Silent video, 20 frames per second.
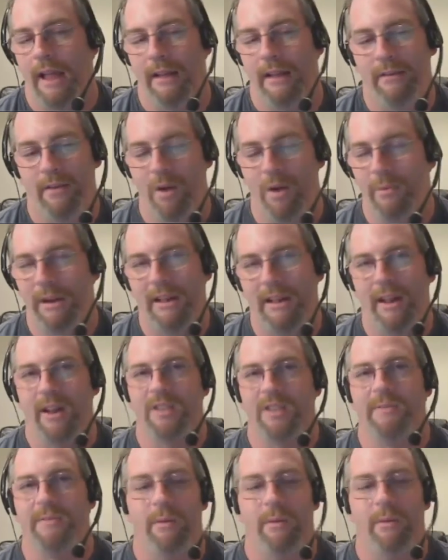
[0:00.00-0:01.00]
and nobody
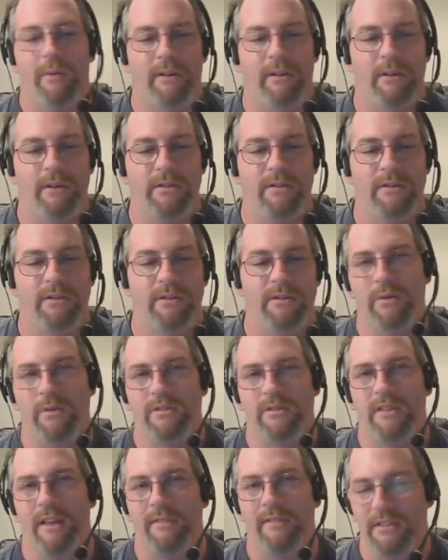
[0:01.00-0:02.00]
cares about Windows
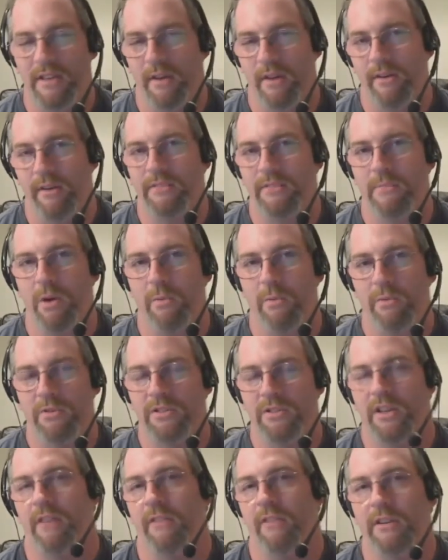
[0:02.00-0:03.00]
Phone 7 Series,
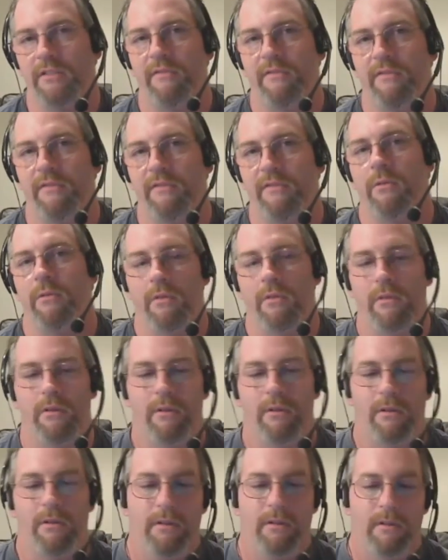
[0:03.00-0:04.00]
Mobile Series phone.
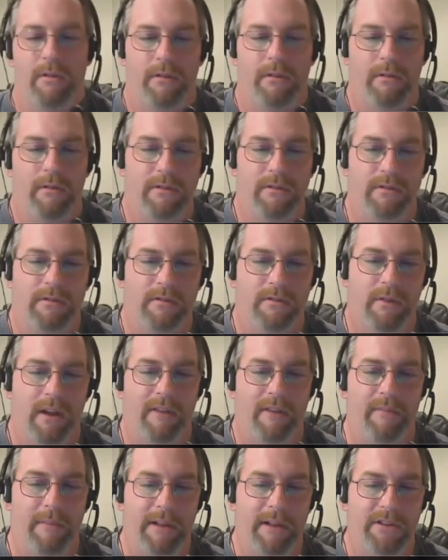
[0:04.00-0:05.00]
So I
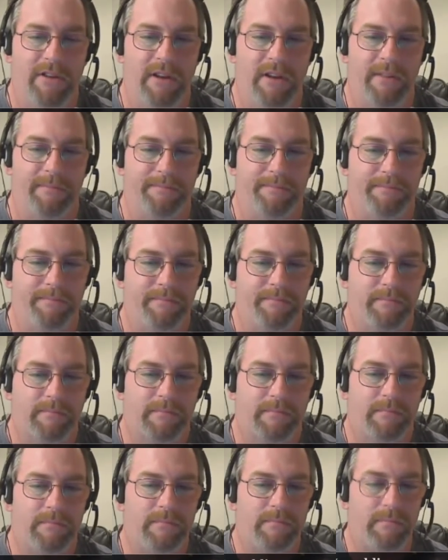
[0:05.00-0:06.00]
don't even mention it.
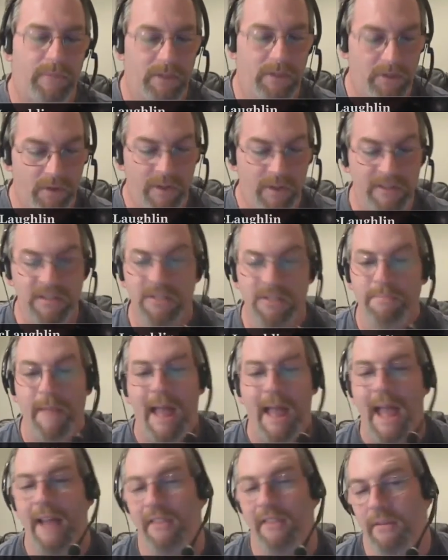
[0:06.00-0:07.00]
So this is
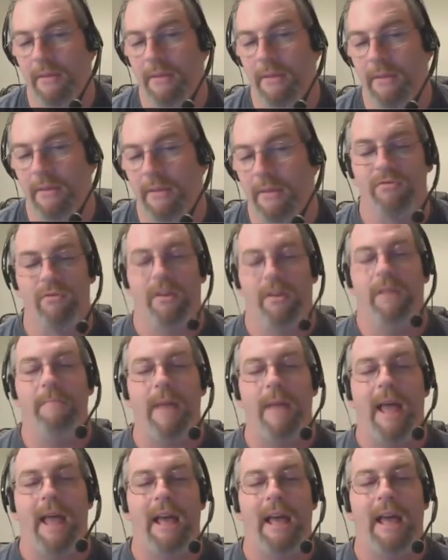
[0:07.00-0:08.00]
bad. To me, this is really
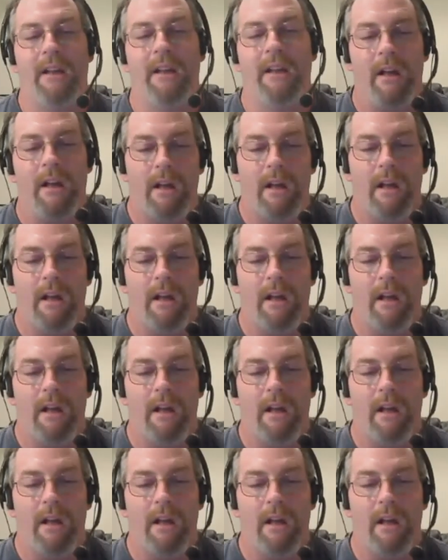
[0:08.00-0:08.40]
bad.